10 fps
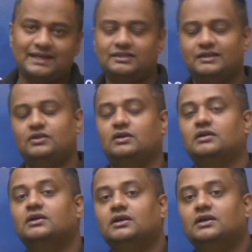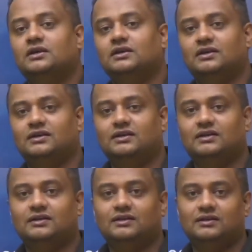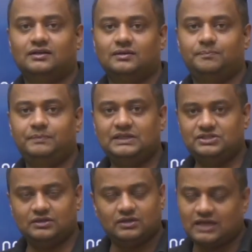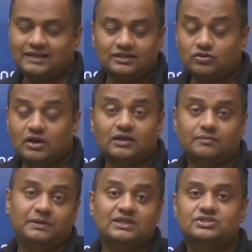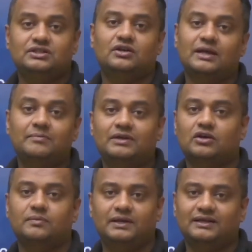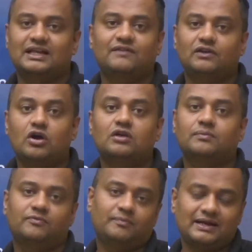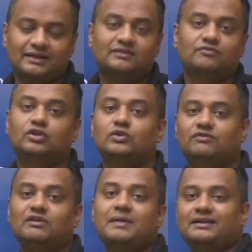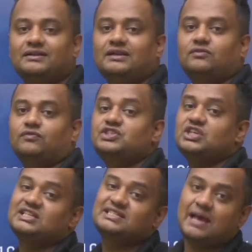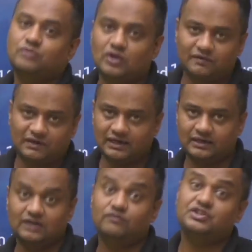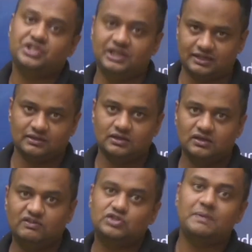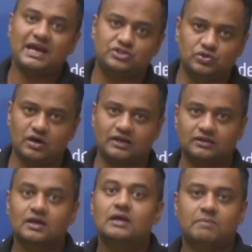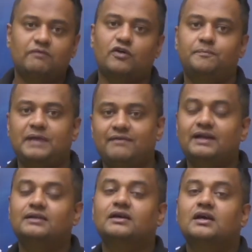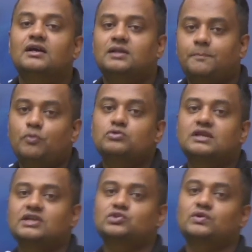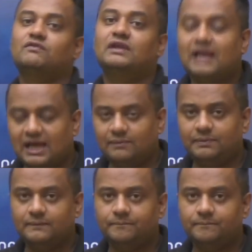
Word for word: neither your uh, uh, either you are PhD or MTech or BTech, that will not matter. You, it will matter that which exam you have cleared, in which year, which batch you are. But for private, the post-graduation will help